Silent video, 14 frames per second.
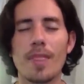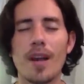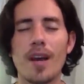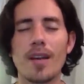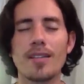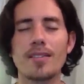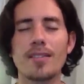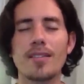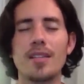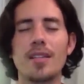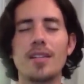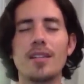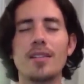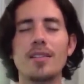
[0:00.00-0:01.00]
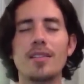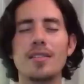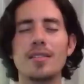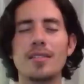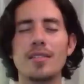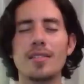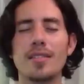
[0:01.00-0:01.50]
I see
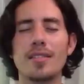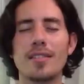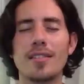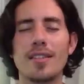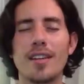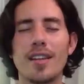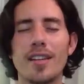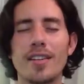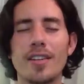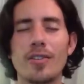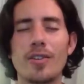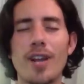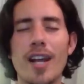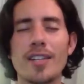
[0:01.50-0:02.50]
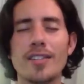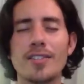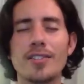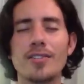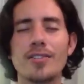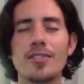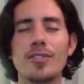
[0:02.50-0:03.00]
in the
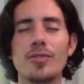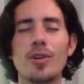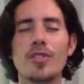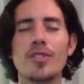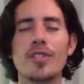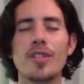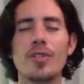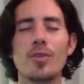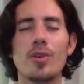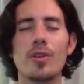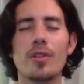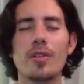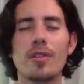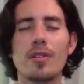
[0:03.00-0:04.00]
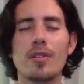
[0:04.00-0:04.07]
horizon towards the north,